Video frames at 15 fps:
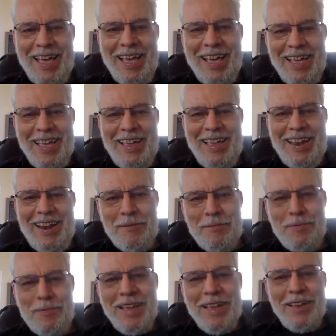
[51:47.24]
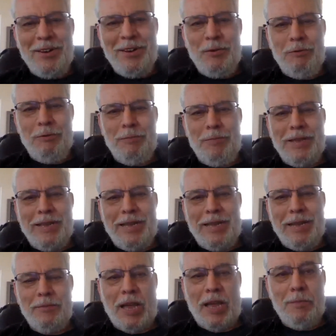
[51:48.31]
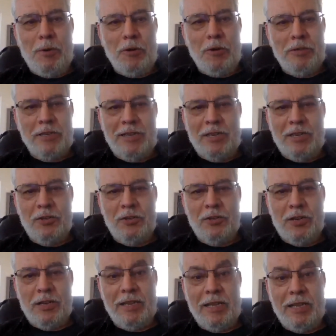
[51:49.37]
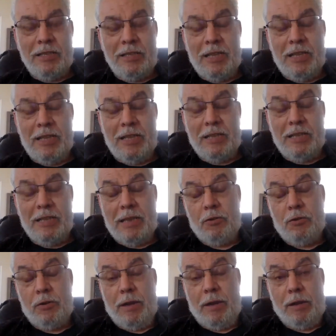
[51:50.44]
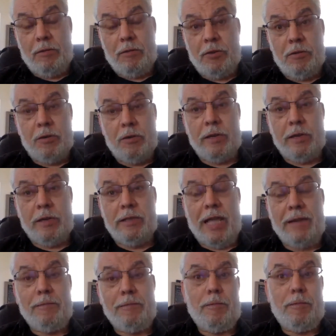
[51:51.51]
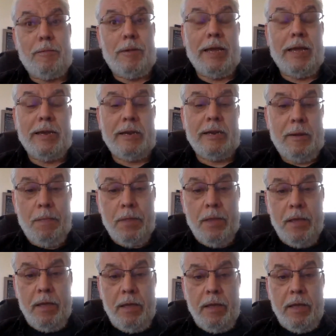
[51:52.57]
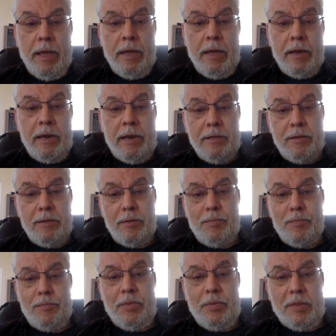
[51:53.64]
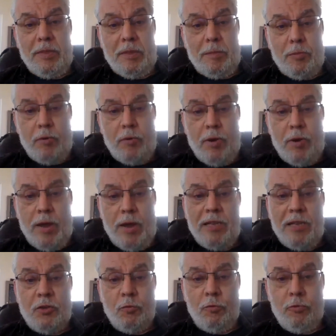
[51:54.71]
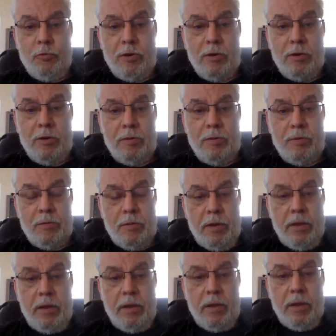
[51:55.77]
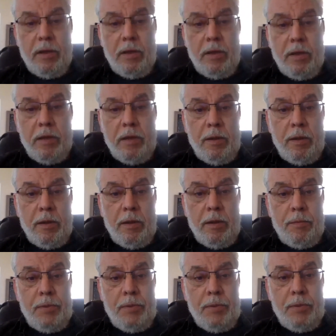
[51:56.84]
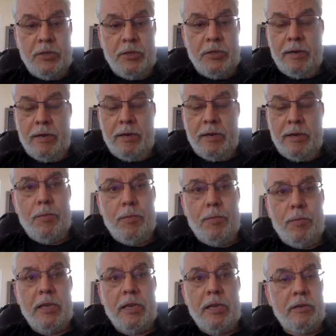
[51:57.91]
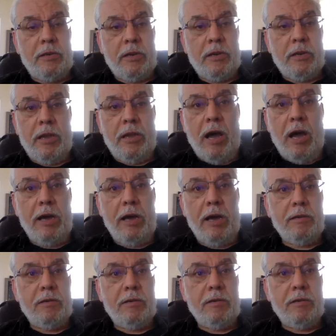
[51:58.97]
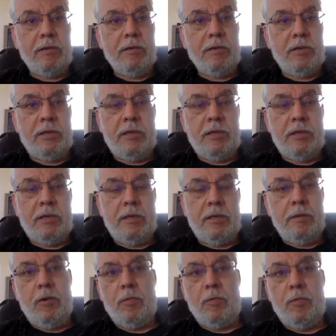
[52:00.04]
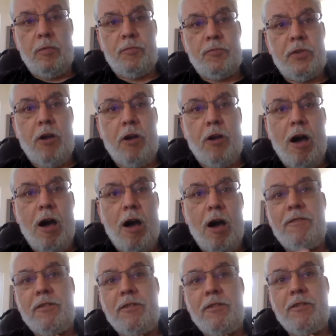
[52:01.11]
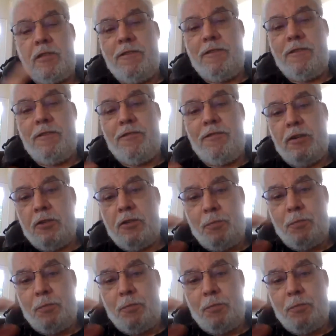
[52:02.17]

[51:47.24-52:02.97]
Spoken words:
We'll become cyborgs essentially. I think that's actually, I consider it quite likely. And another branch where basically robotics and AI, take off as a different species essentially.